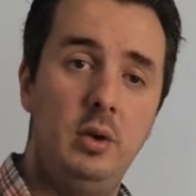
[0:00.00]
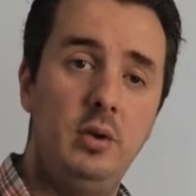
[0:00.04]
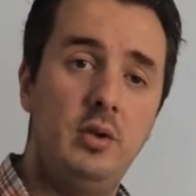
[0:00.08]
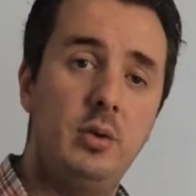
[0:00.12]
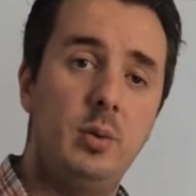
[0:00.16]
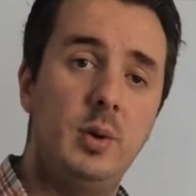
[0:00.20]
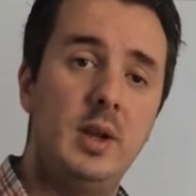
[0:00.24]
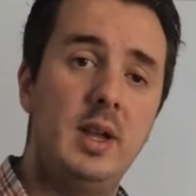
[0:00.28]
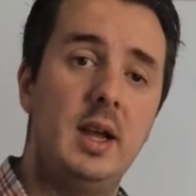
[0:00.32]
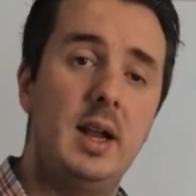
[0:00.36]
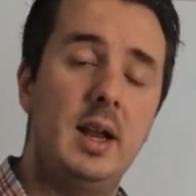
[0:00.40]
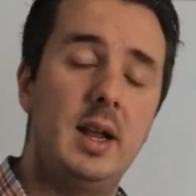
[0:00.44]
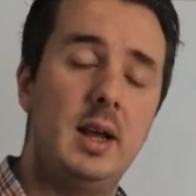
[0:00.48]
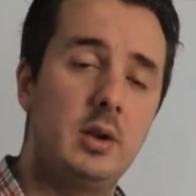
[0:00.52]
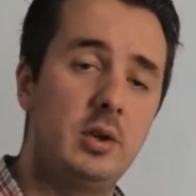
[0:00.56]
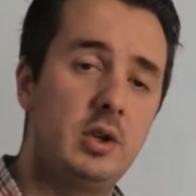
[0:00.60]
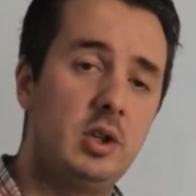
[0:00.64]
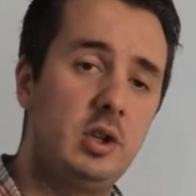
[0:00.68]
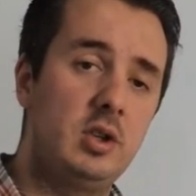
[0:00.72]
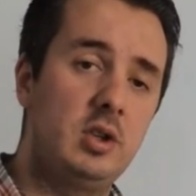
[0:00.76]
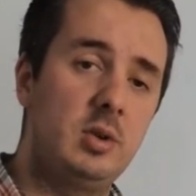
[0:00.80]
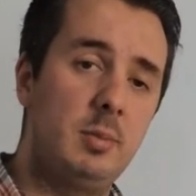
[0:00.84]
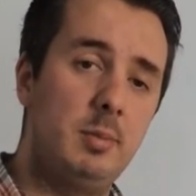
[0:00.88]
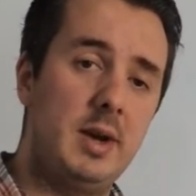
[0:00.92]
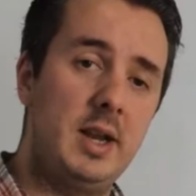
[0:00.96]
And
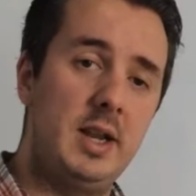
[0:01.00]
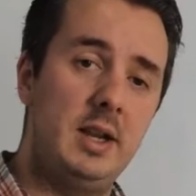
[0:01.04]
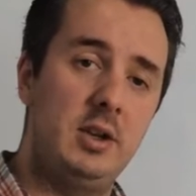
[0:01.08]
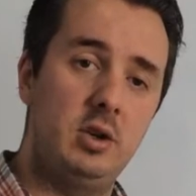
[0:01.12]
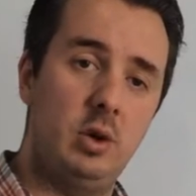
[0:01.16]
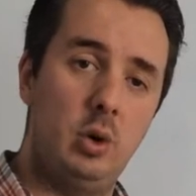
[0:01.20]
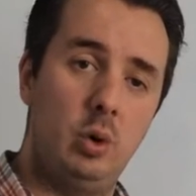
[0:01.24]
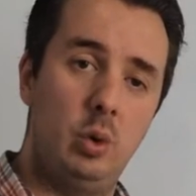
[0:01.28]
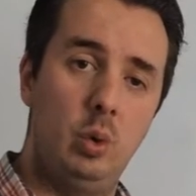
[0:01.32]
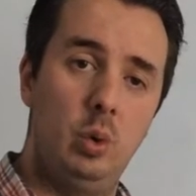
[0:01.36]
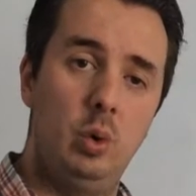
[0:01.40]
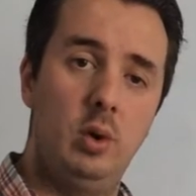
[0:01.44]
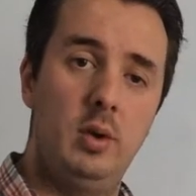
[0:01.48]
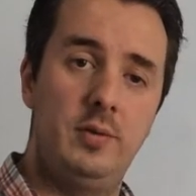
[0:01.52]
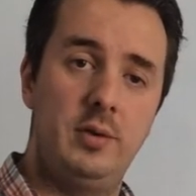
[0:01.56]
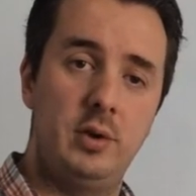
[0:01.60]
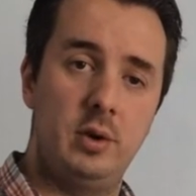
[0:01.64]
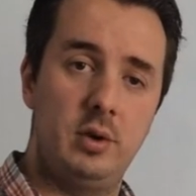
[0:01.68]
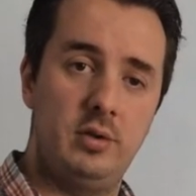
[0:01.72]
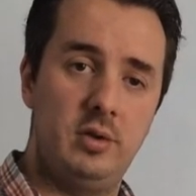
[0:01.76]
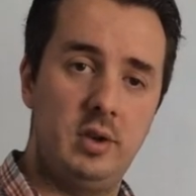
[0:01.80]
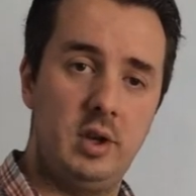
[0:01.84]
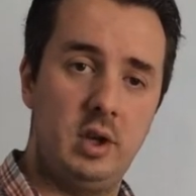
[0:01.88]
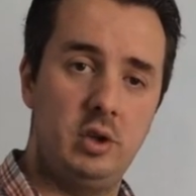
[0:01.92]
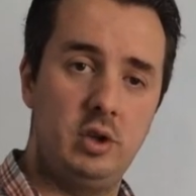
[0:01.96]
Hootsuite allows you to manage
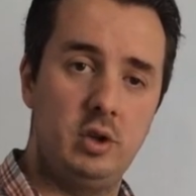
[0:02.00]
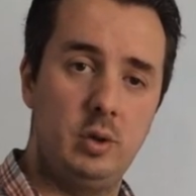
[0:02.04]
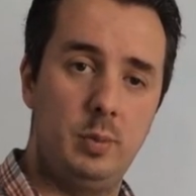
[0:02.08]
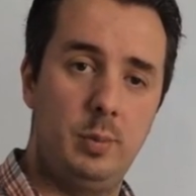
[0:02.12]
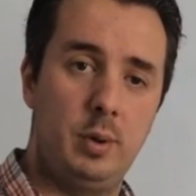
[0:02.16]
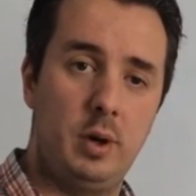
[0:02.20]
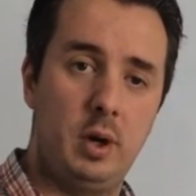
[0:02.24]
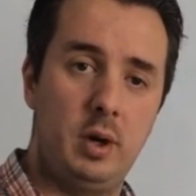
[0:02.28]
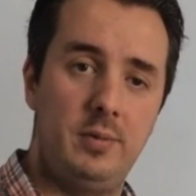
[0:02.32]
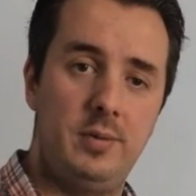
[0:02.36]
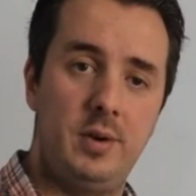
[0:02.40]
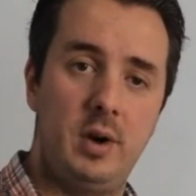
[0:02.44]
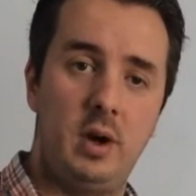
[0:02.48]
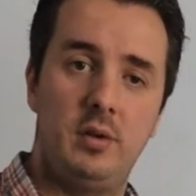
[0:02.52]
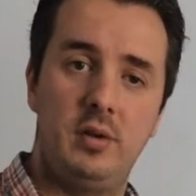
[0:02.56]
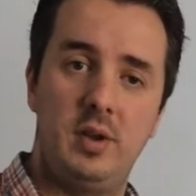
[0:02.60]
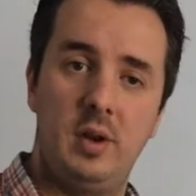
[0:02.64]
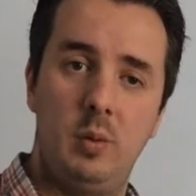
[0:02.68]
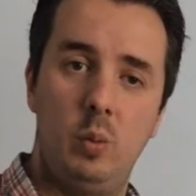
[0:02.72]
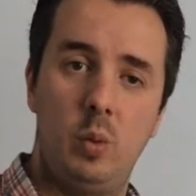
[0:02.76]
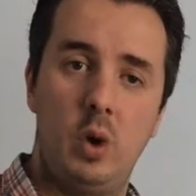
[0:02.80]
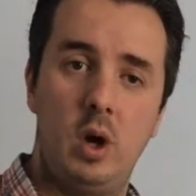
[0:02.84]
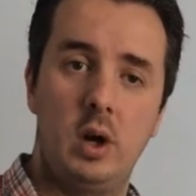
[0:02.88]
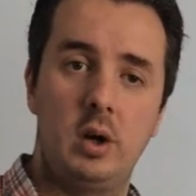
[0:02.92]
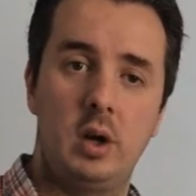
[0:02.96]
all of your social
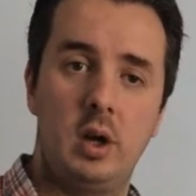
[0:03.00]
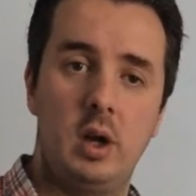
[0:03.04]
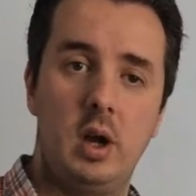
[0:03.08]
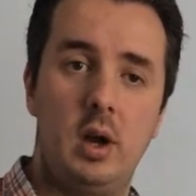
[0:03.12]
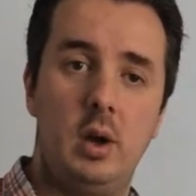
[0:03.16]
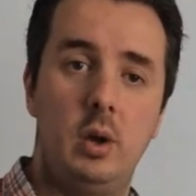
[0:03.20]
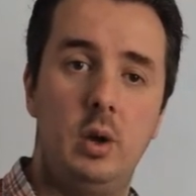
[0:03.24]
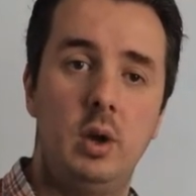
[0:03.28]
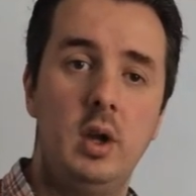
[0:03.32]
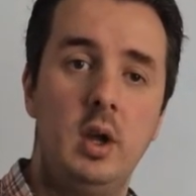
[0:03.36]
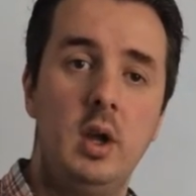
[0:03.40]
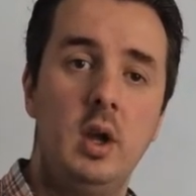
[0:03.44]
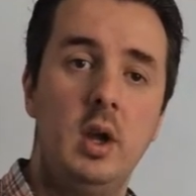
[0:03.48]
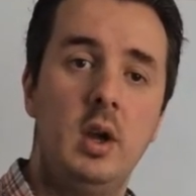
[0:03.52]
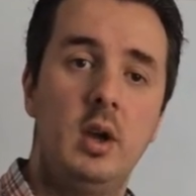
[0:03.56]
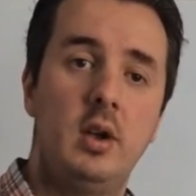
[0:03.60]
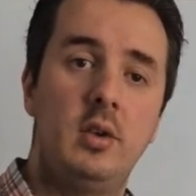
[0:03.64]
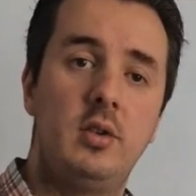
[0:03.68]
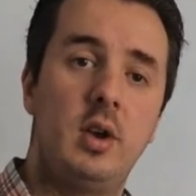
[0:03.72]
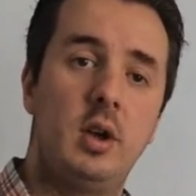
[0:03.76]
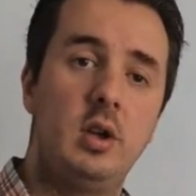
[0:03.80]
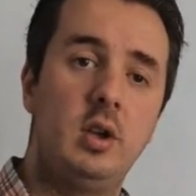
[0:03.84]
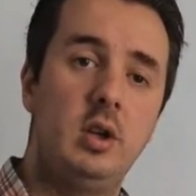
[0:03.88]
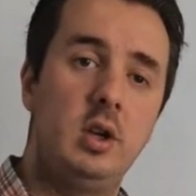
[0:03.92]
profiles in one go.